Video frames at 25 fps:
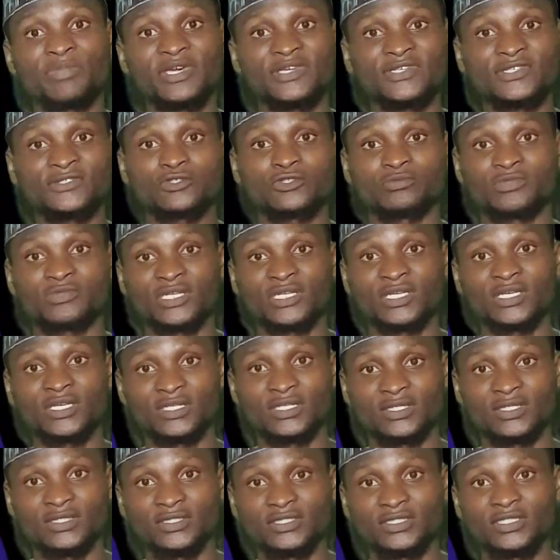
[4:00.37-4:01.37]
person to be
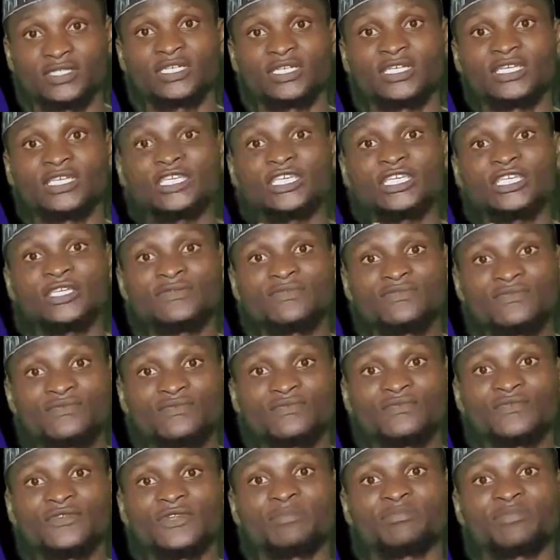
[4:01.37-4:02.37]
killed if
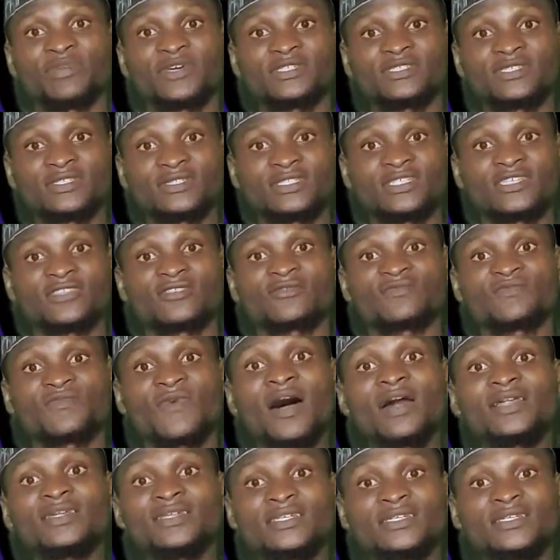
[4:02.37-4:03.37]
the person is
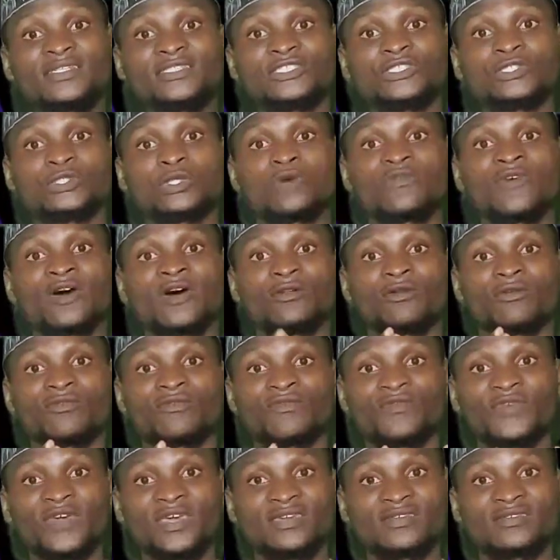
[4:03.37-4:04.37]
found guilty of an
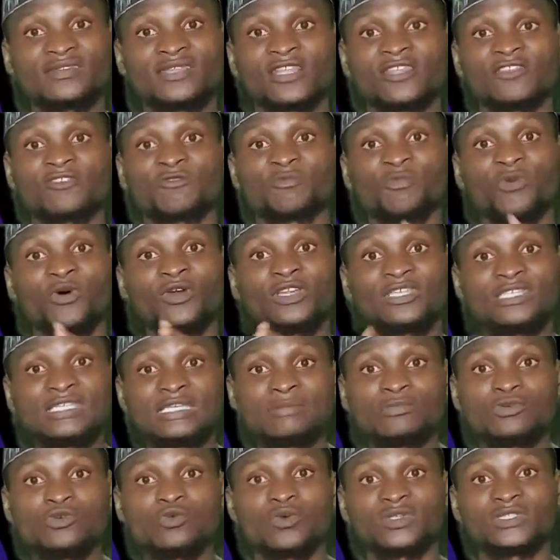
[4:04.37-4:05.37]
offense that is
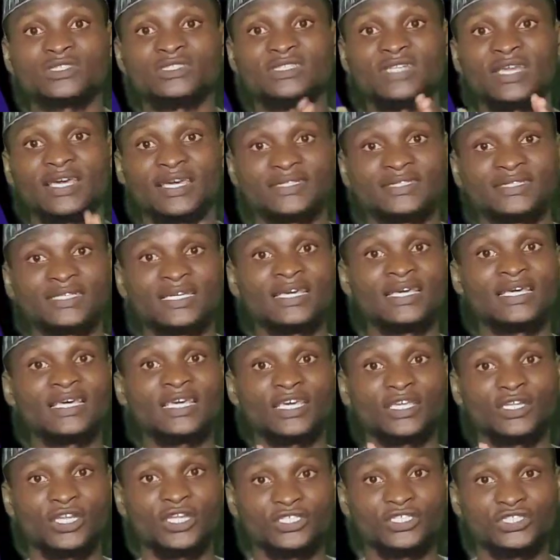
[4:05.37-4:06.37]
punishable with death
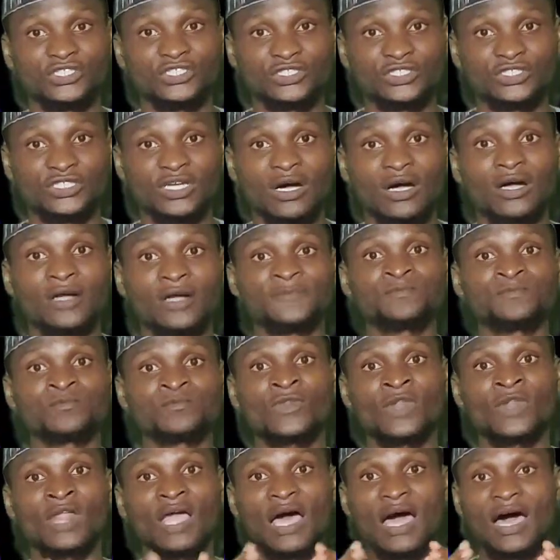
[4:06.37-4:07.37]
in Nigeria.
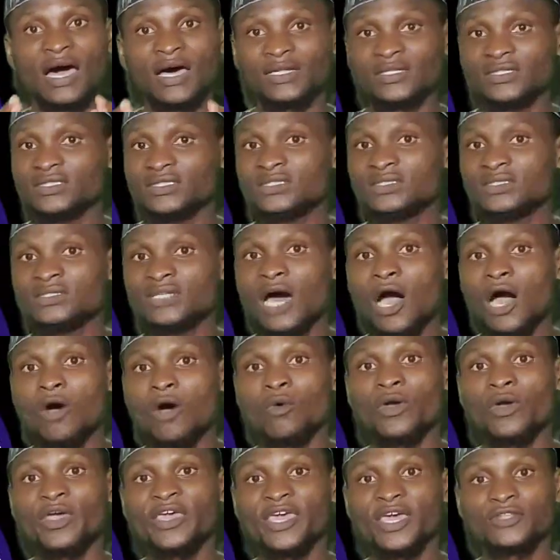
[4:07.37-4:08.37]
And
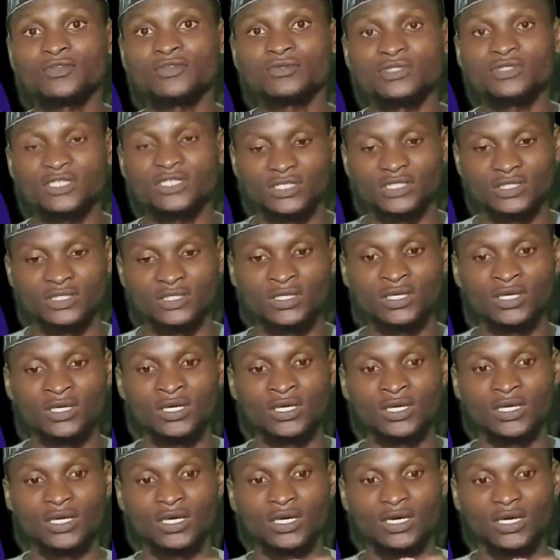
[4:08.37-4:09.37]
now, here today,
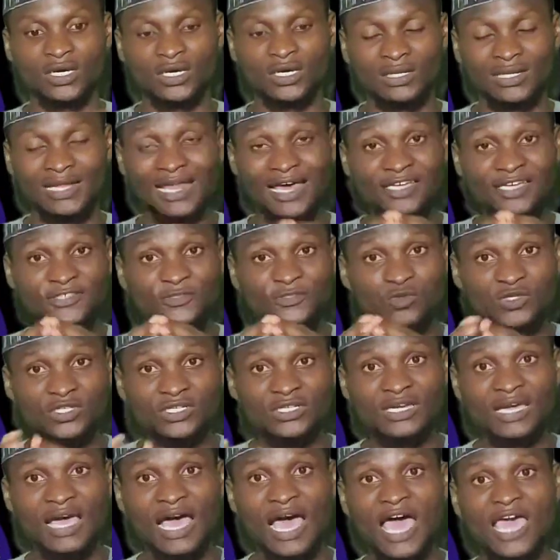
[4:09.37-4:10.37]
last
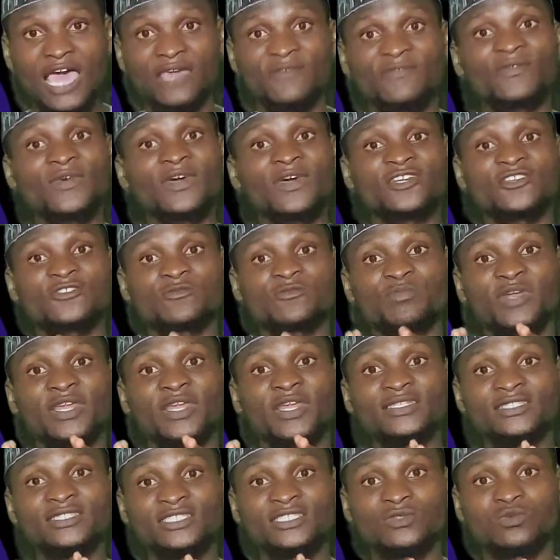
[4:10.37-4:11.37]
week, I've
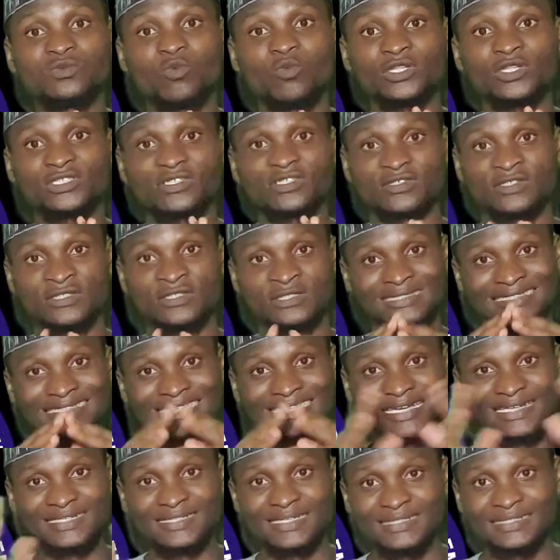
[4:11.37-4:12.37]
explained what is
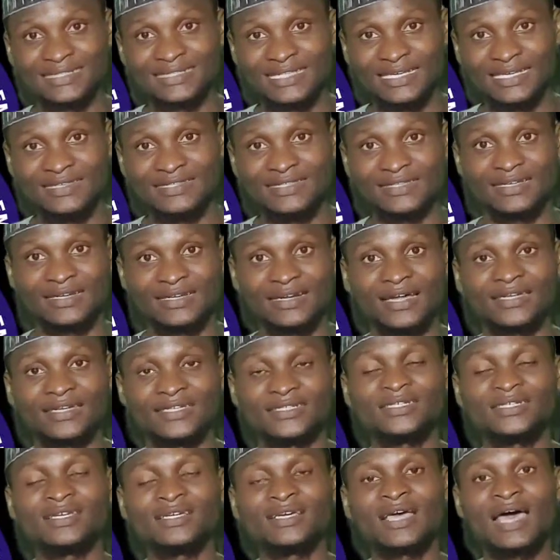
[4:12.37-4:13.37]
death sentence
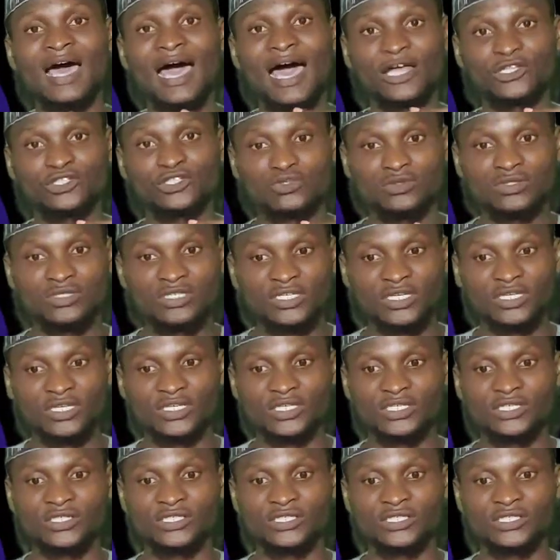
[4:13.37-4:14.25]
generally, and today,